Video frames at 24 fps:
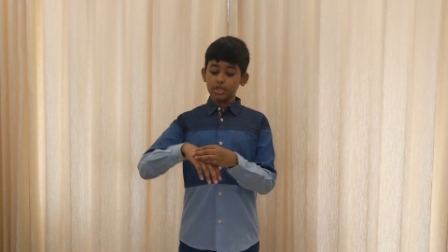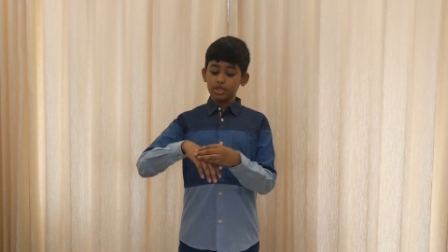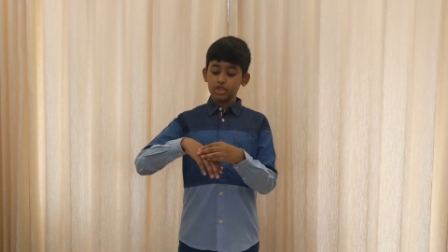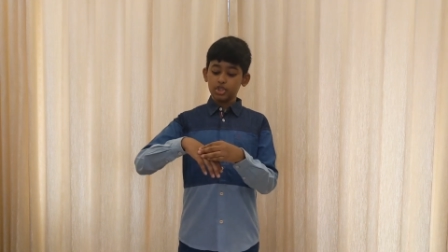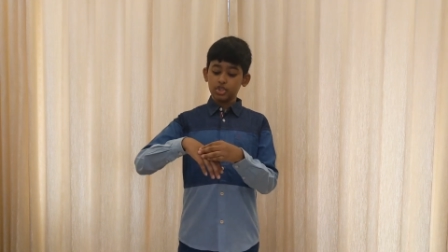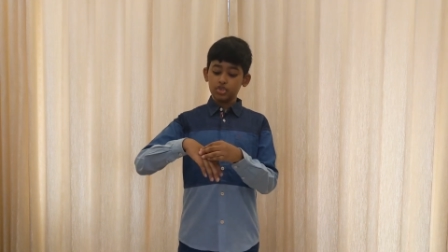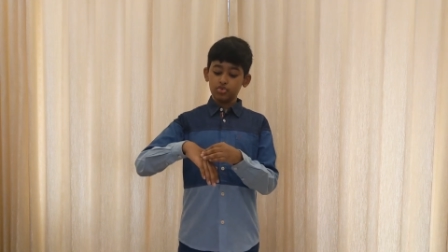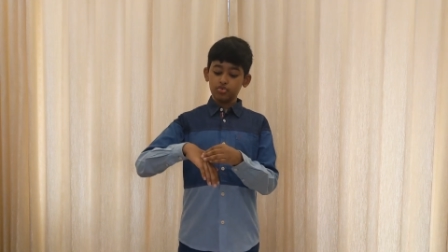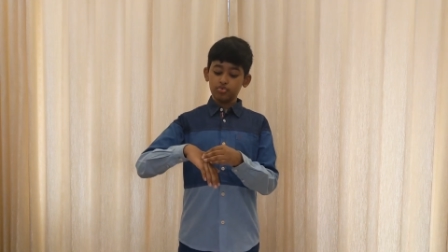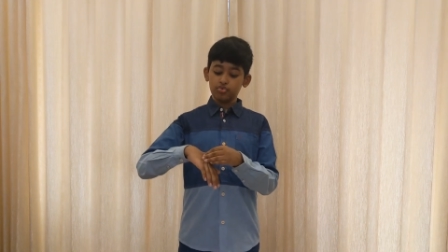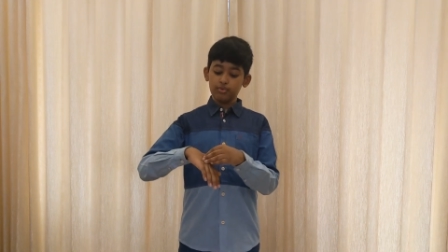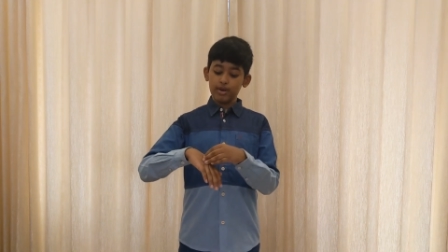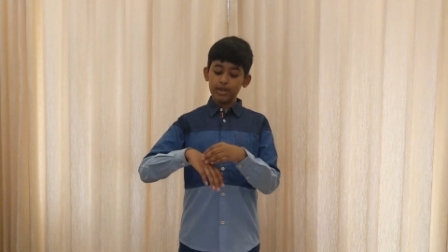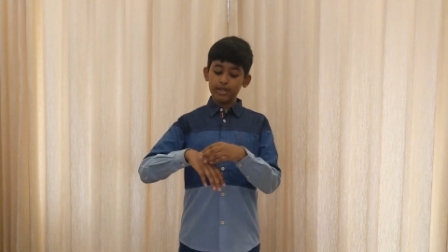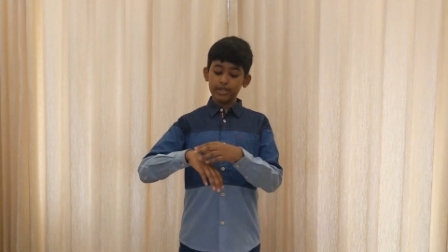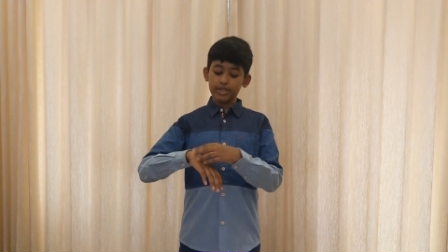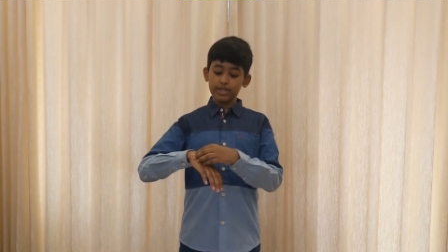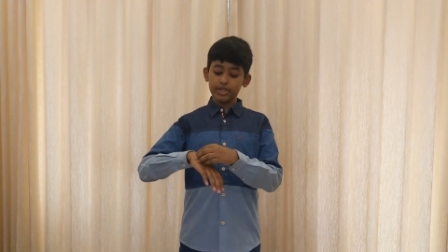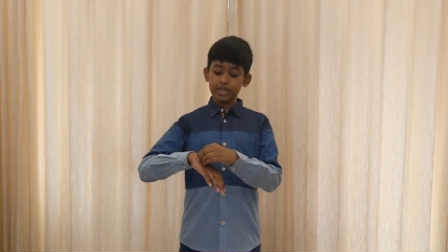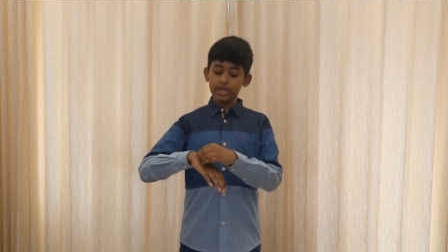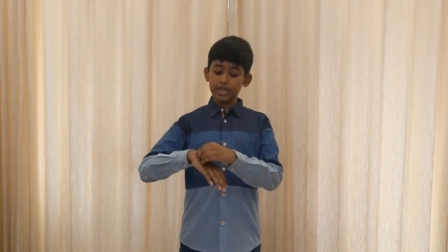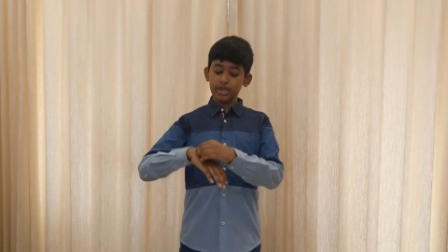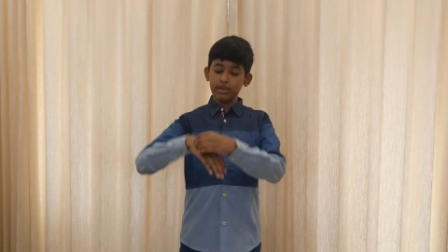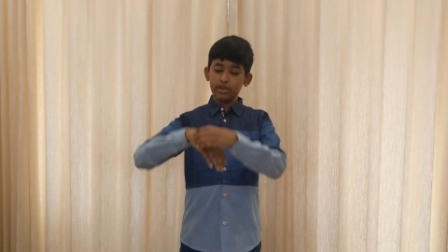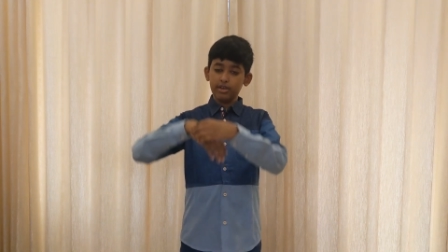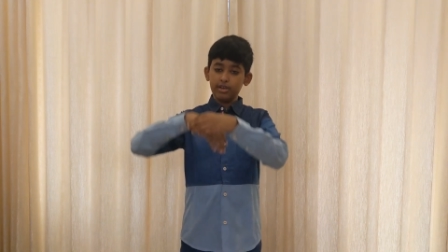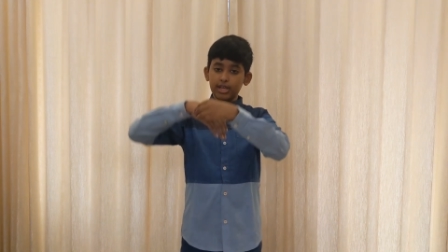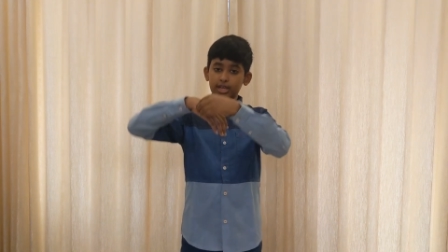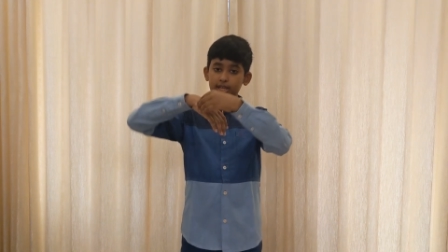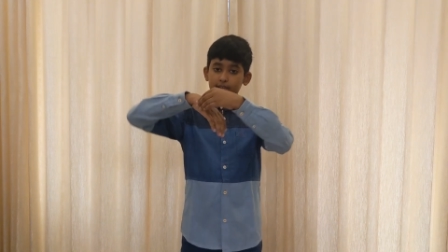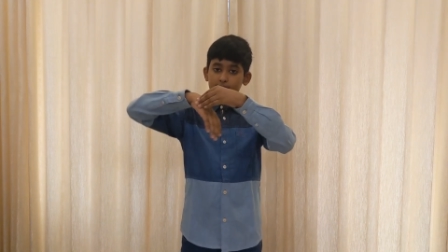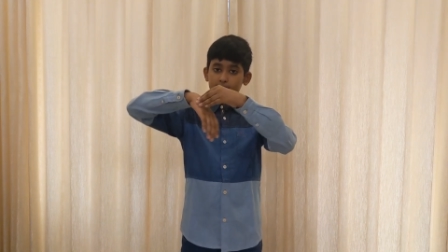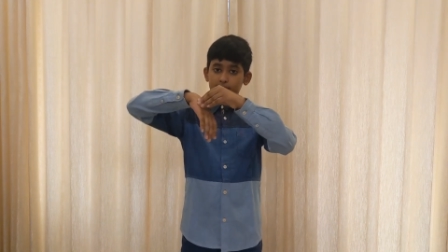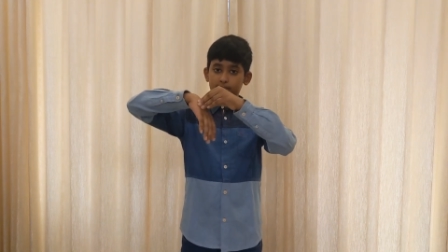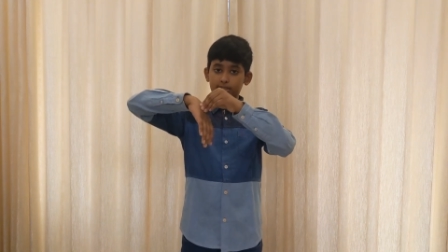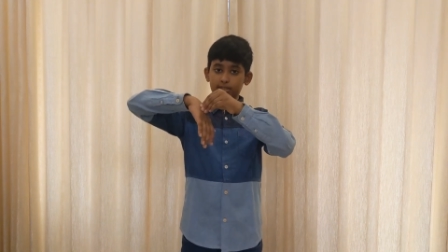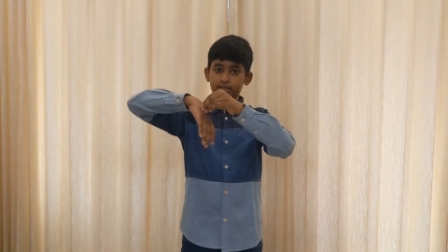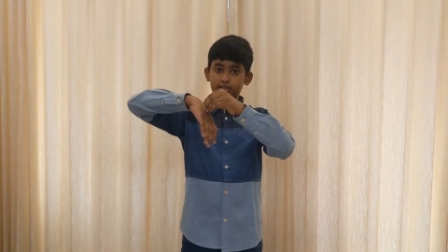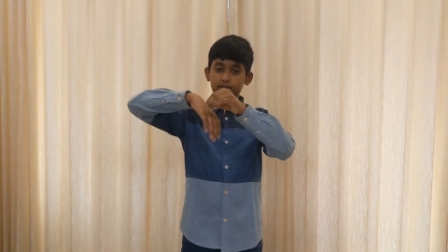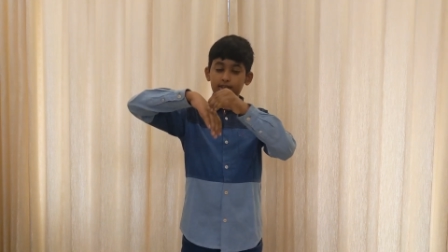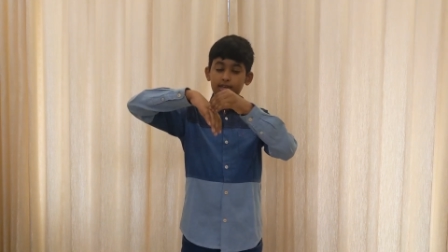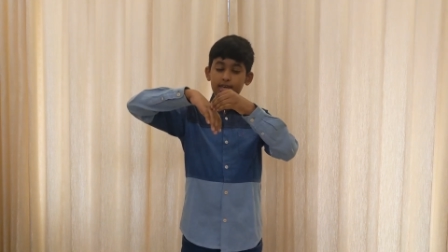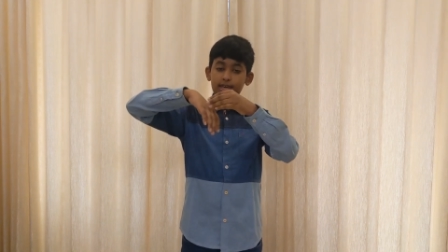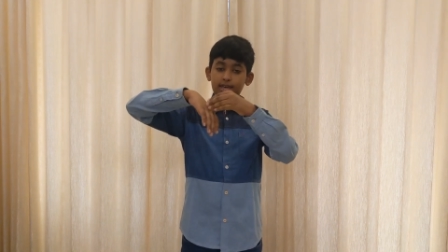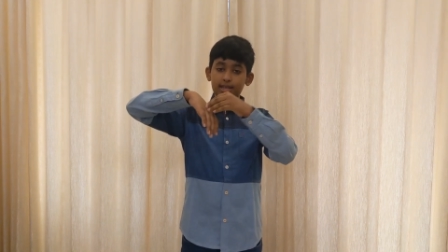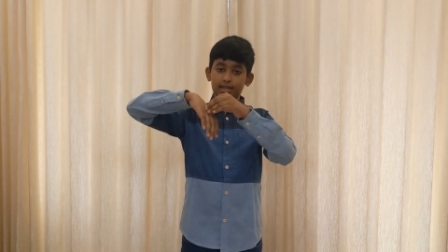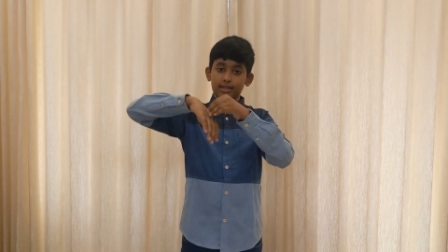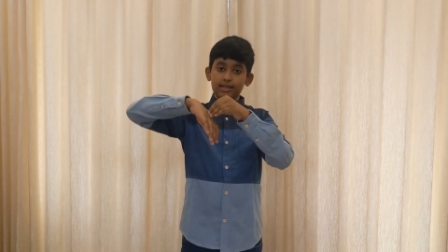stretchy
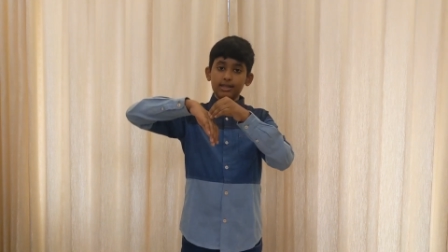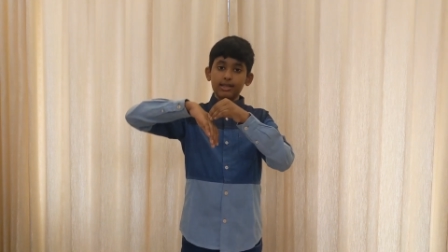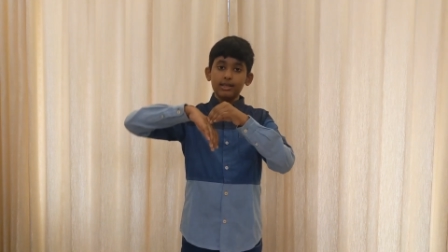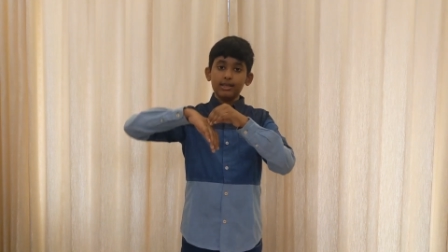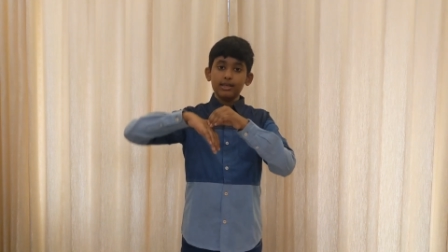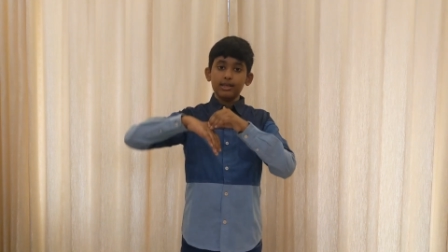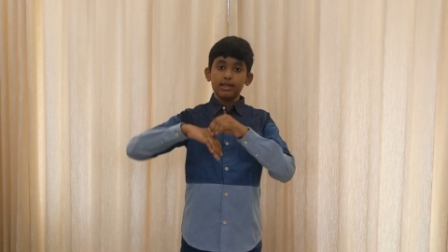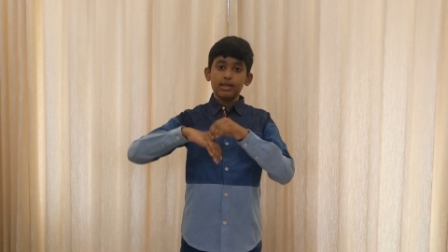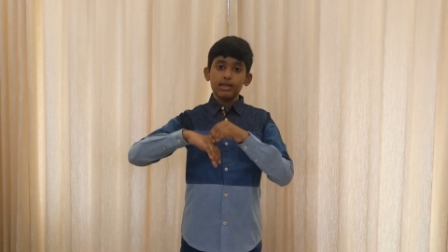skin